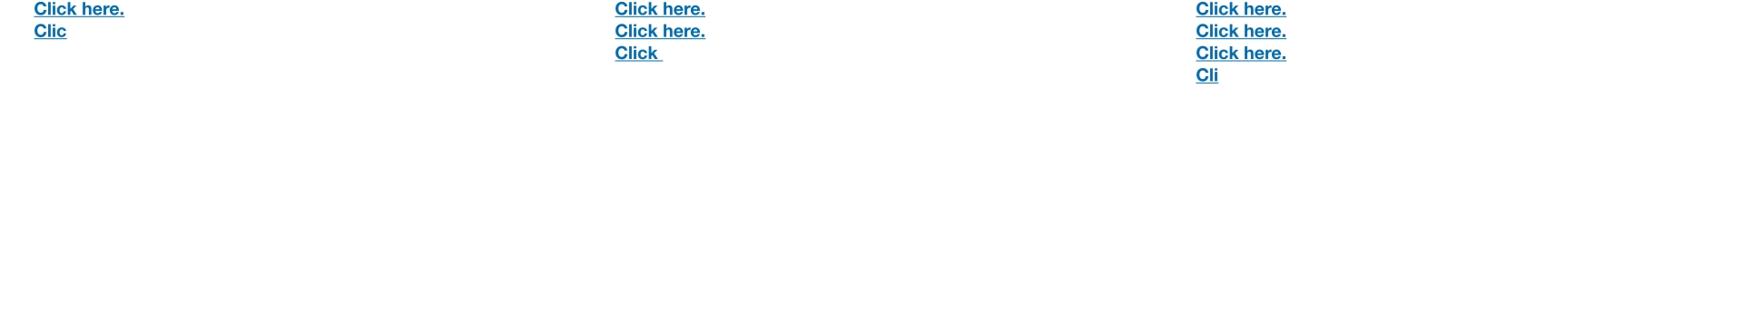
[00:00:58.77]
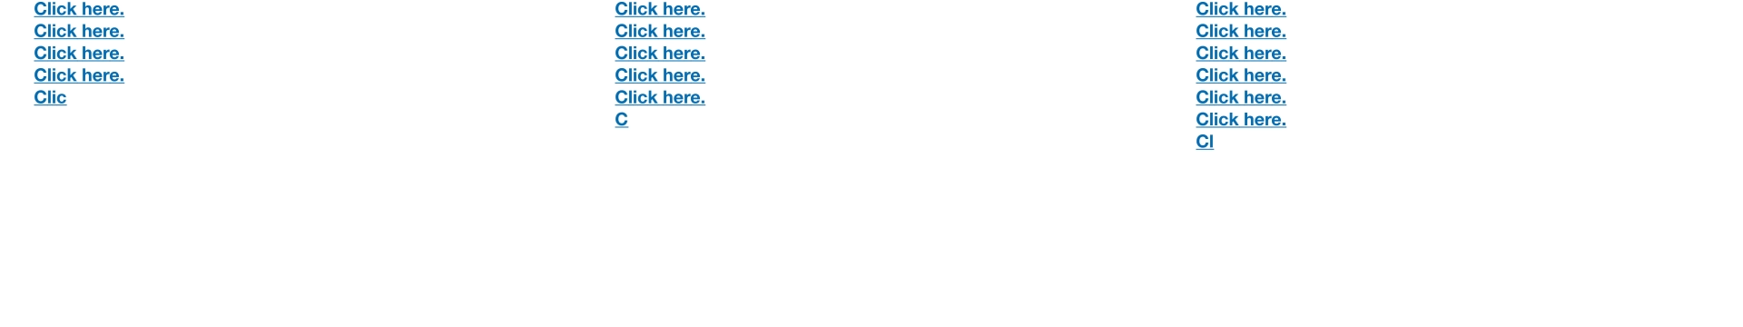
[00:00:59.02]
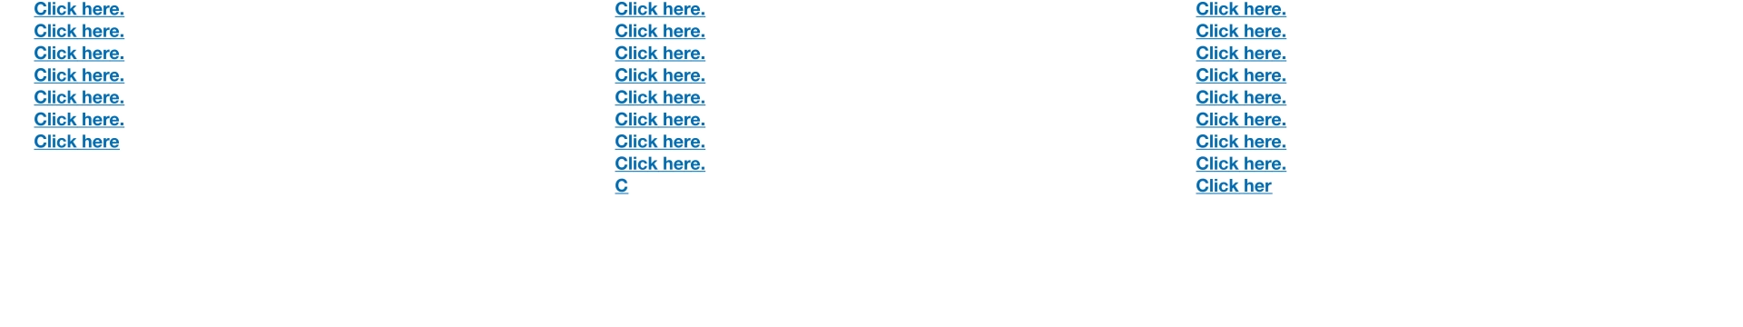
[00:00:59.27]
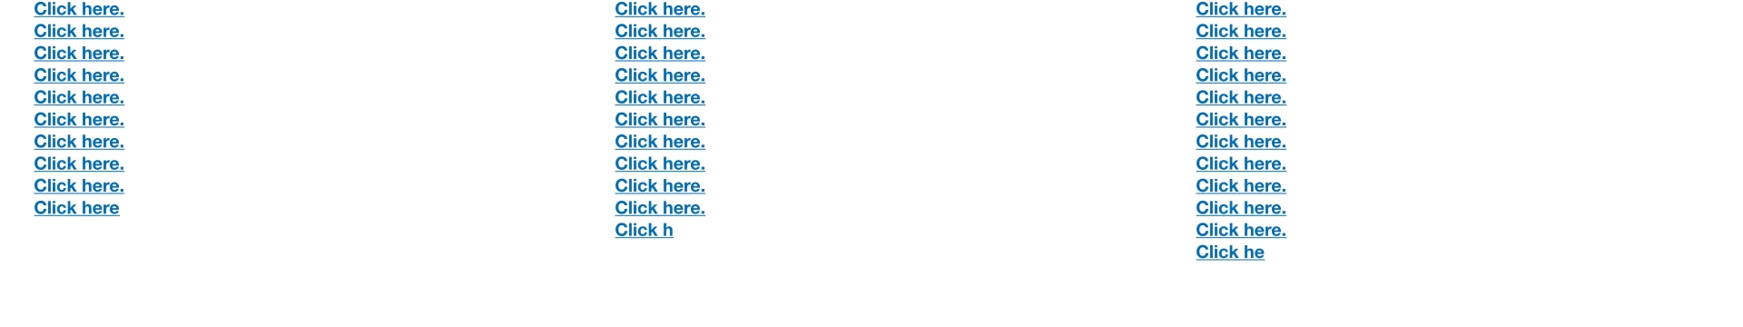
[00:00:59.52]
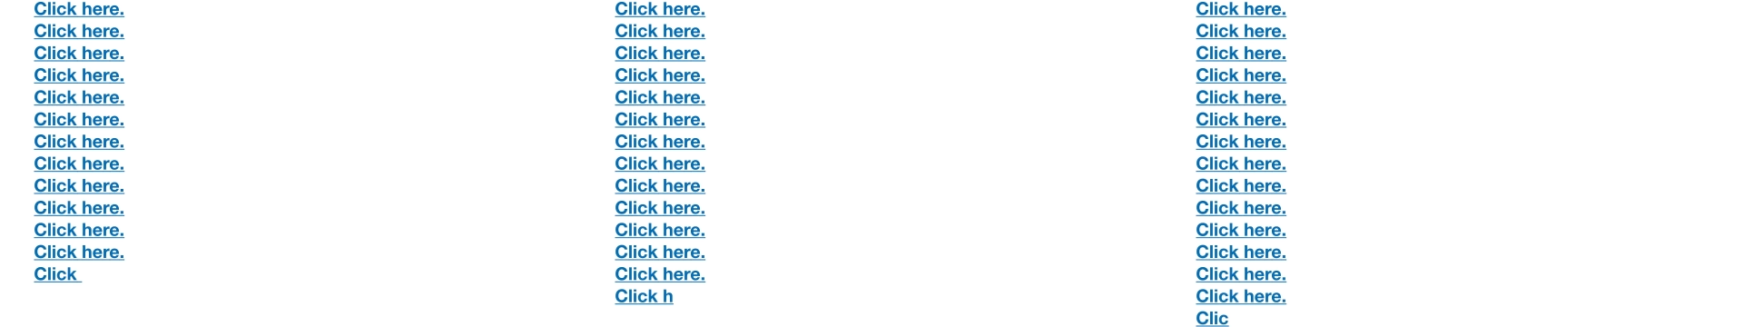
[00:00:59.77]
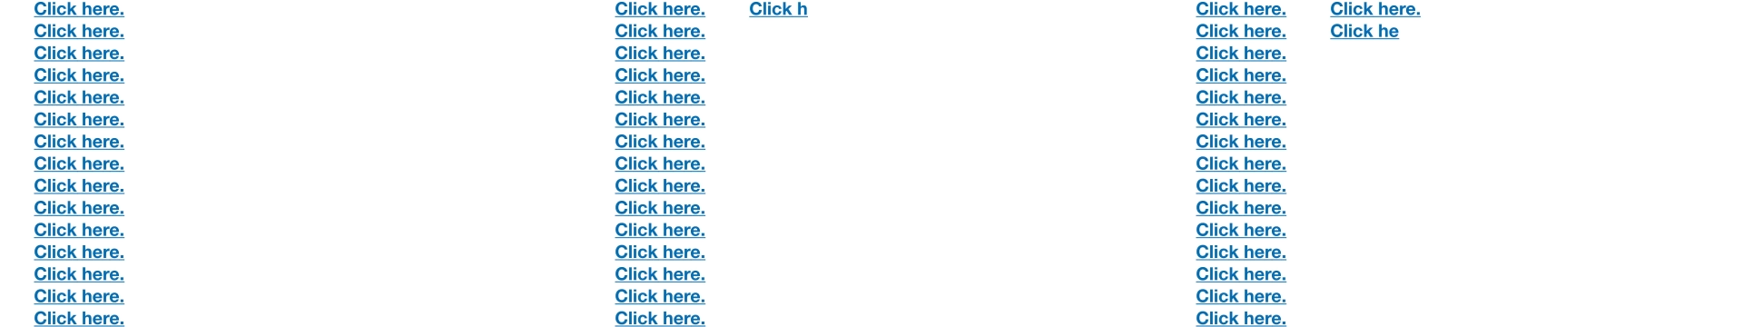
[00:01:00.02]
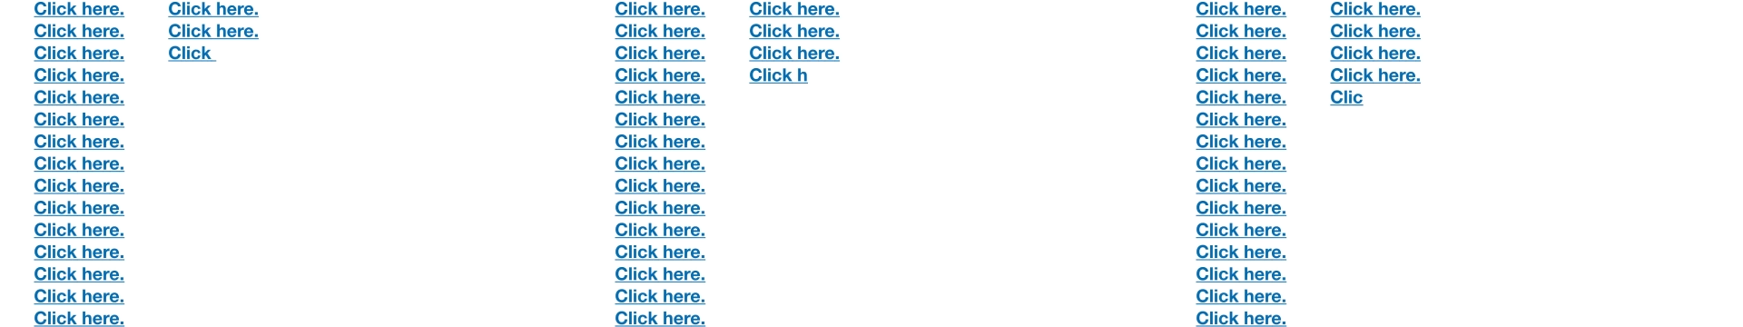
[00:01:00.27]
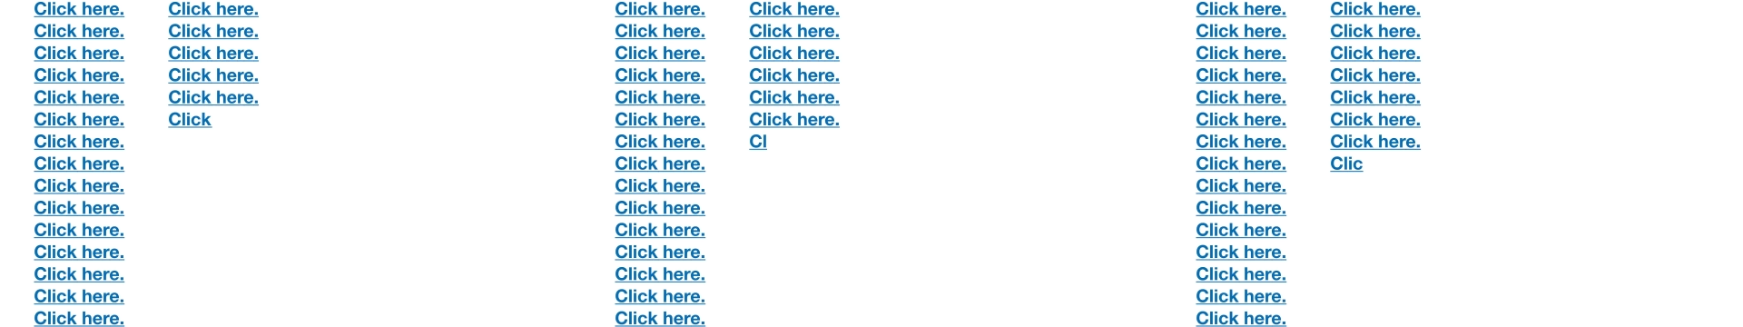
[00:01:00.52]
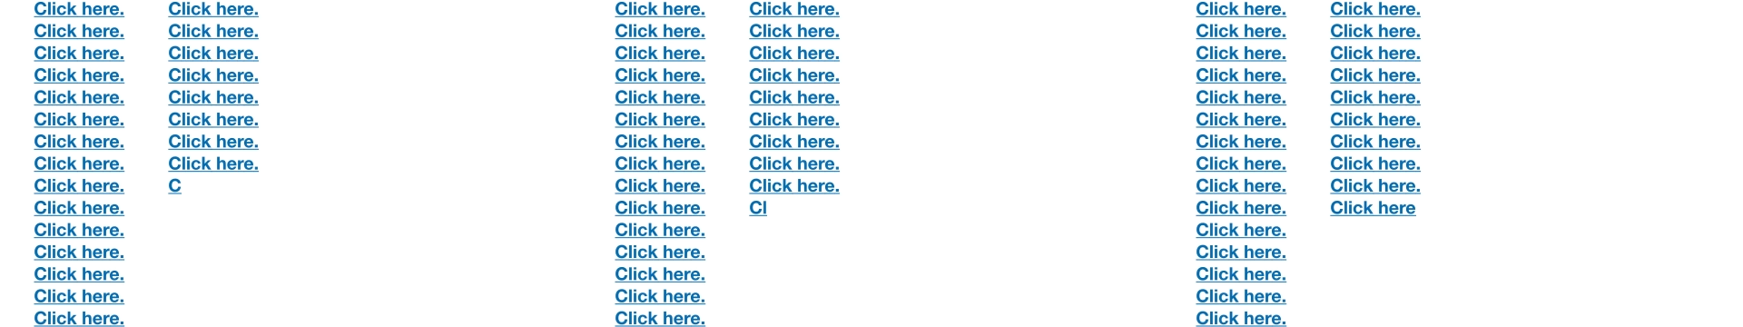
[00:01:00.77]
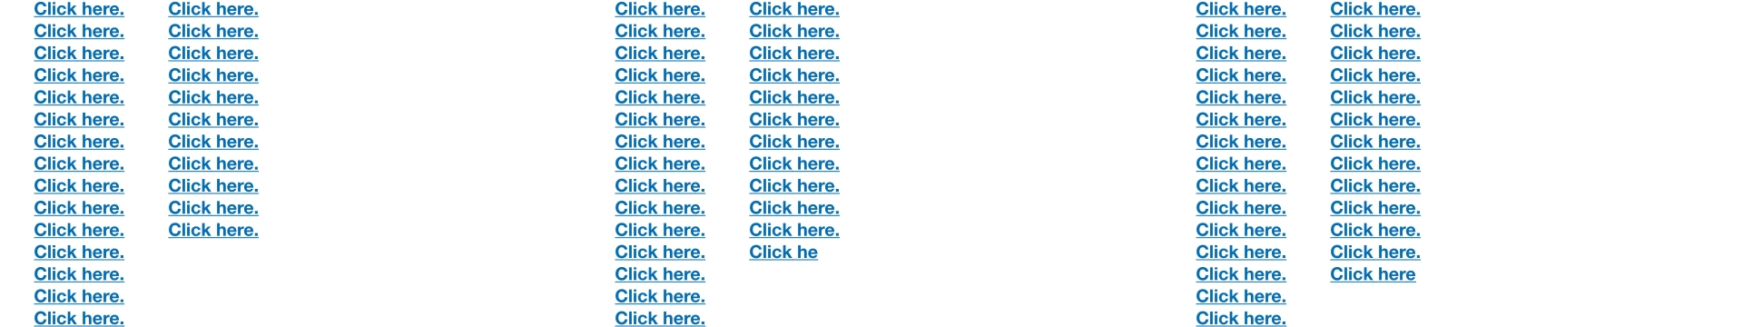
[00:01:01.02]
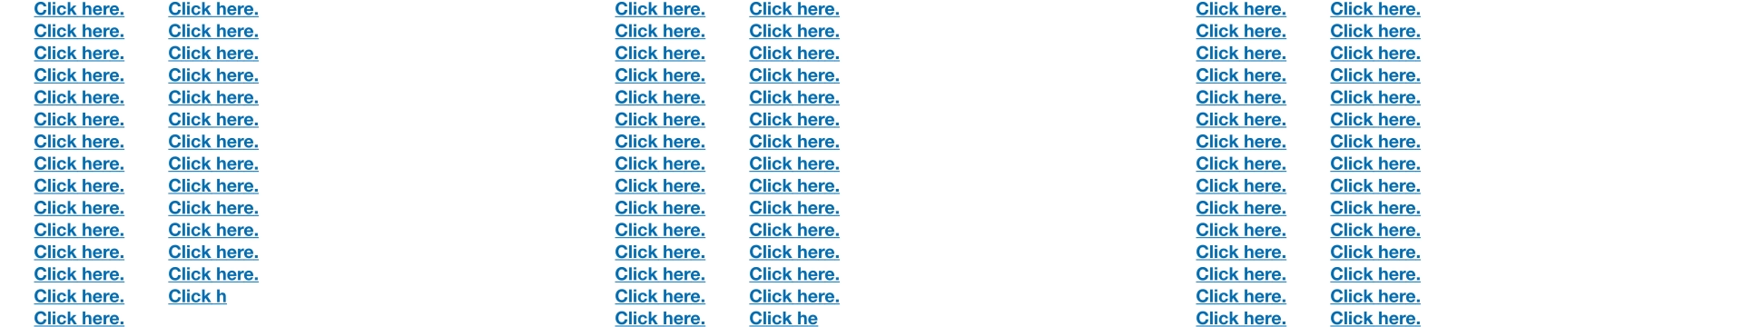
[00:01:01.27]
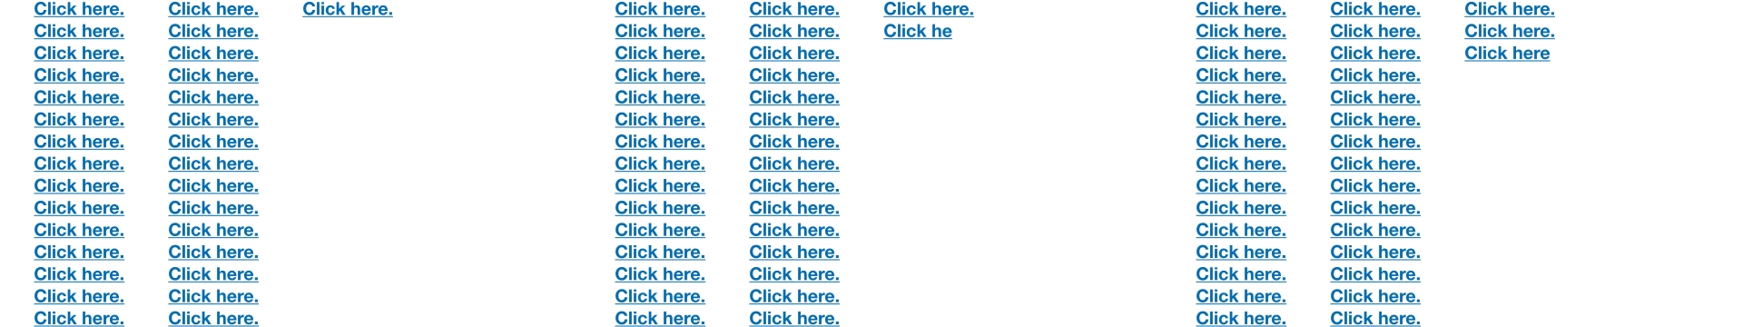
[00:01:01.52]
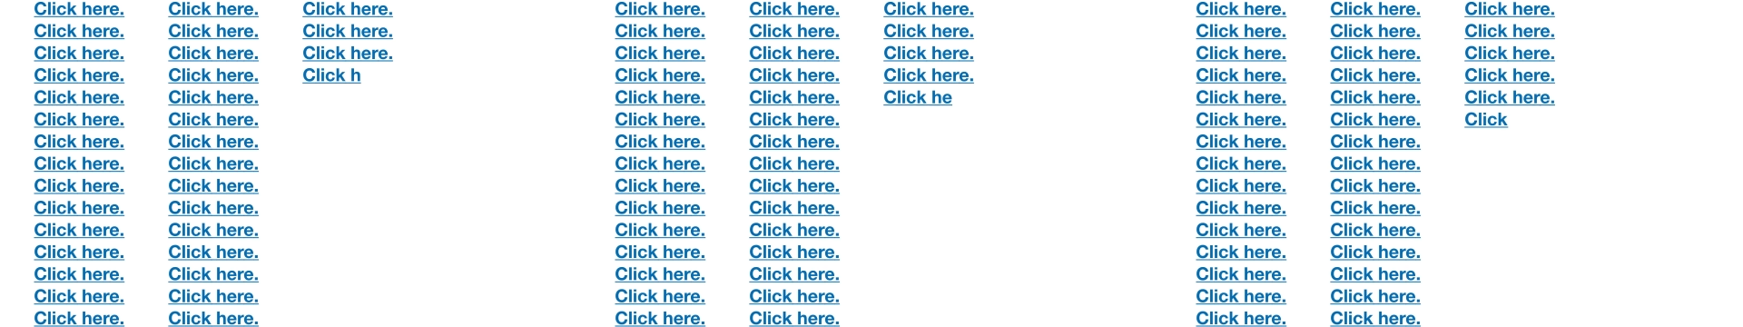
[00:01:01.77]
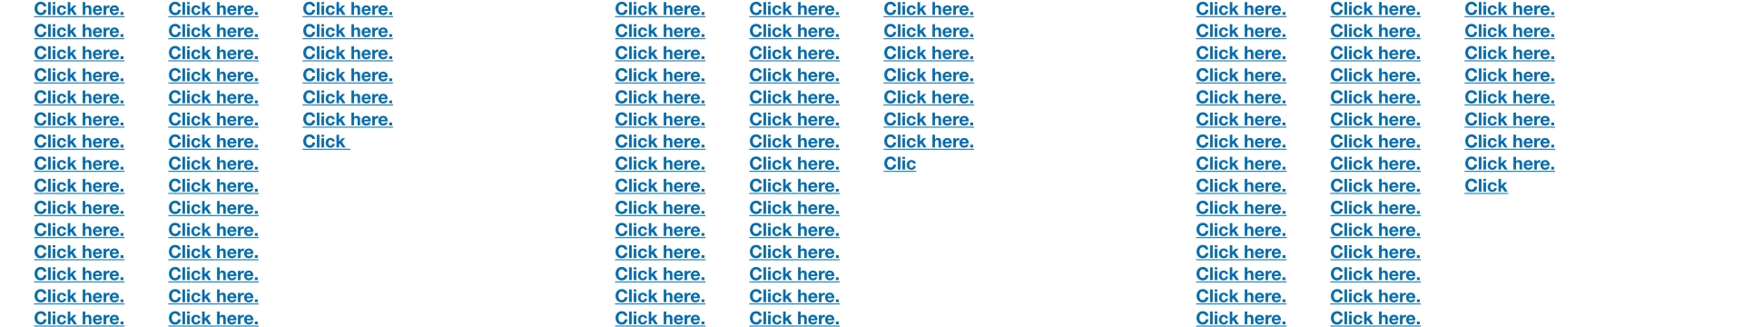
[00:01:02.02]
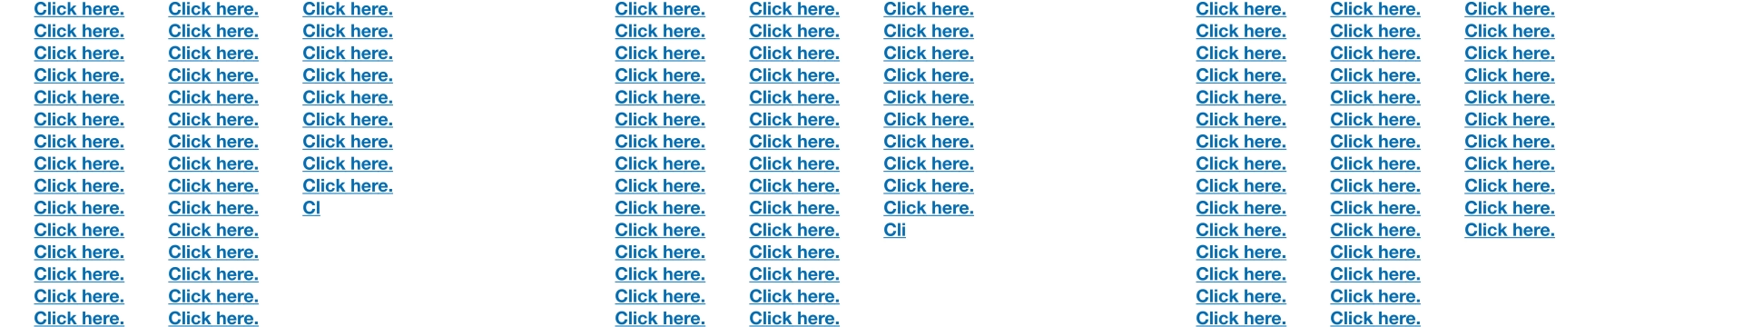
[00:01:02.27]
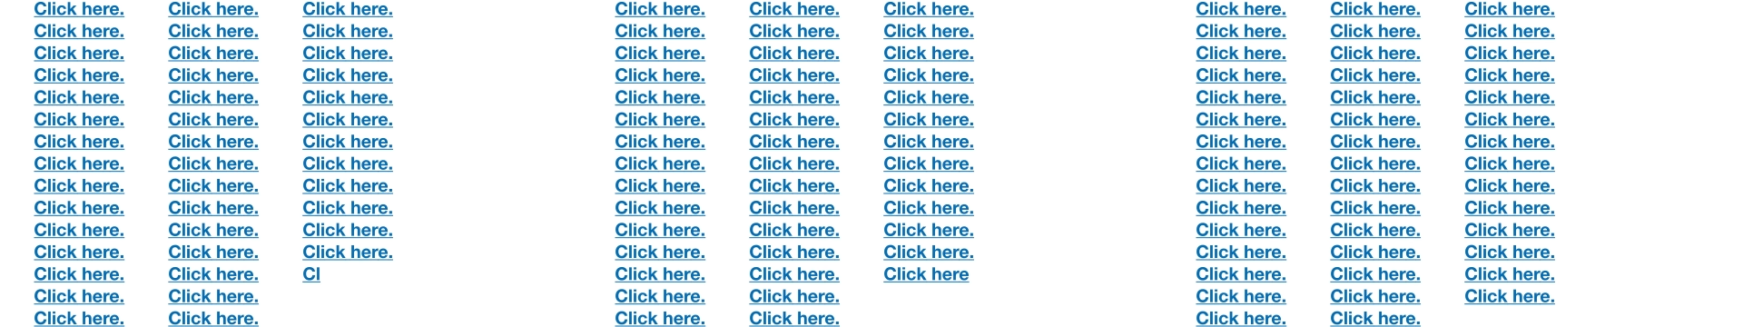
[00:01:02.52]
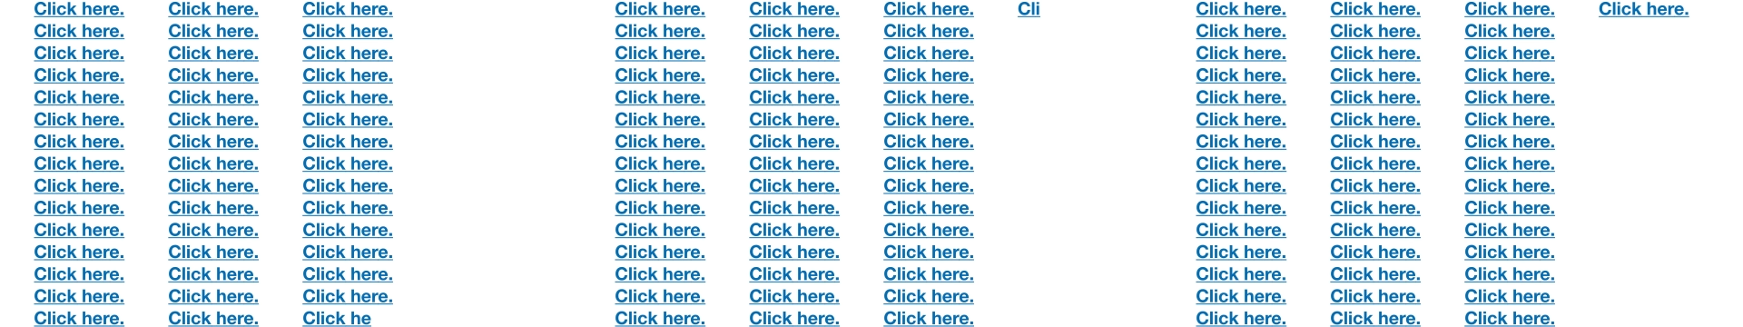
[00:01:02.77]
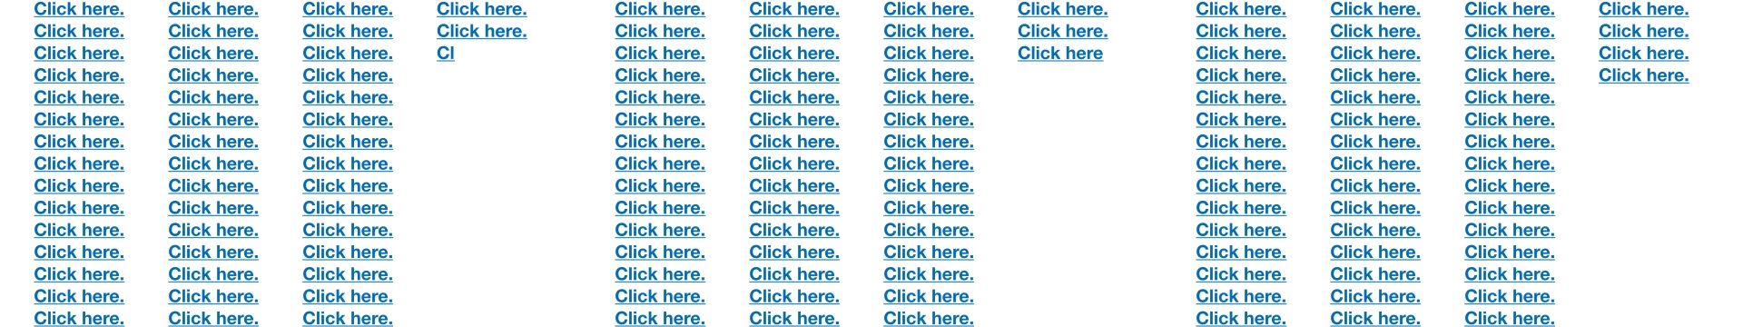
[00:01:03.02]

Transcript: (no speaker visible)